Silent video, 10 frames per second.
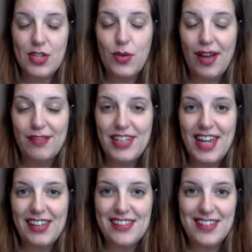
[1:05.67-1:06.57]
You have the
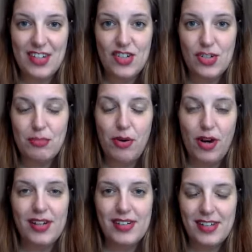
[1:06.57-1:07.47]
extension
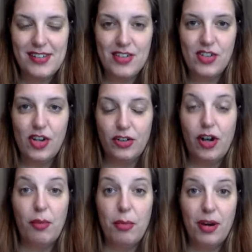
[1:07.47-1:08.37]
part, that's the
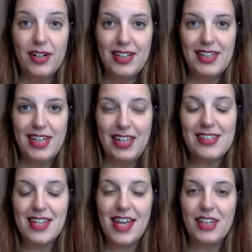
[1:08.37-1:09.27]
.com part in the
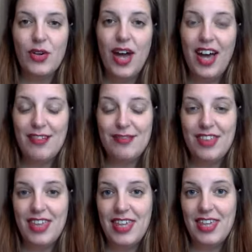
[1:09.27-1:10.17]
end, and you have
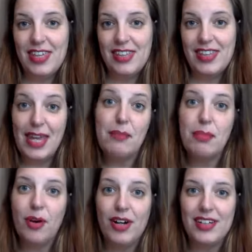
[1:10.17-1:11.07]
the name
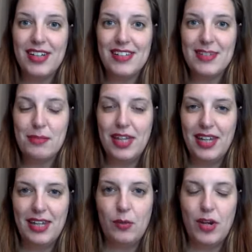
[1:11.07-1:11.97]
part, that's the
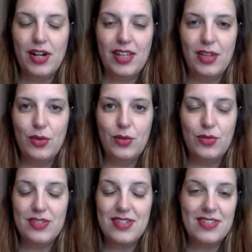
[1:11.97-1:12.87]
beginning where you
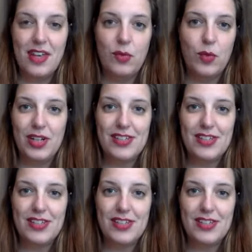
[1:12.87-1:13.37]
decide what